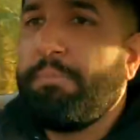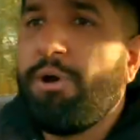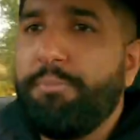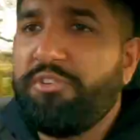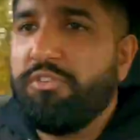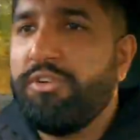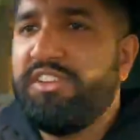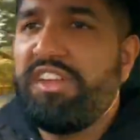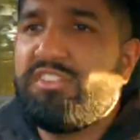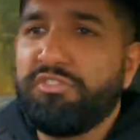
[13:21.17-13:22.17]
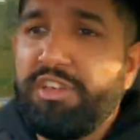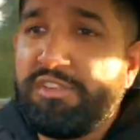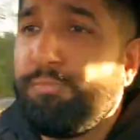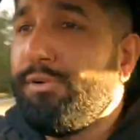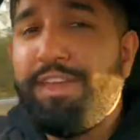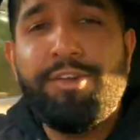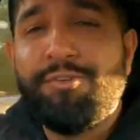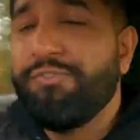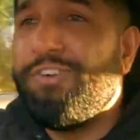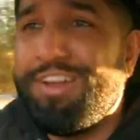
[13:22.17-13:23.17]
pumped noise S3 is pretty
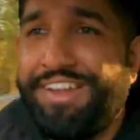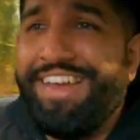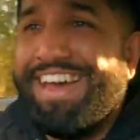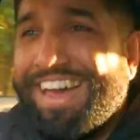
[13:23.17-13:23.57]
good fun.